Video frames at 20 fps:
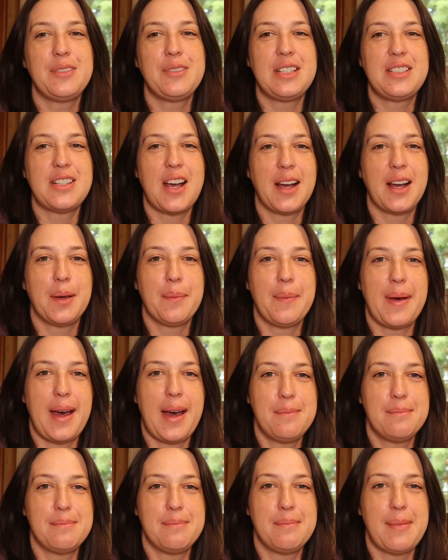to talk
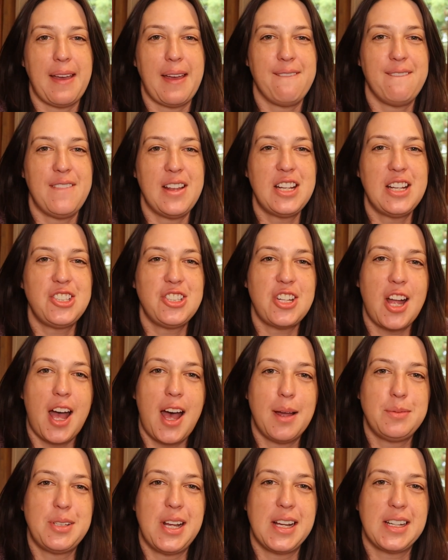about my finished
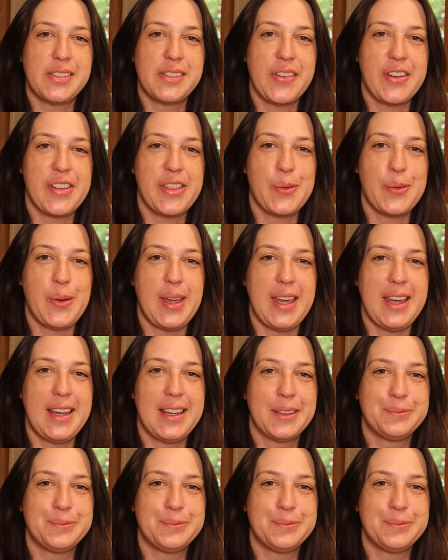objects for the week.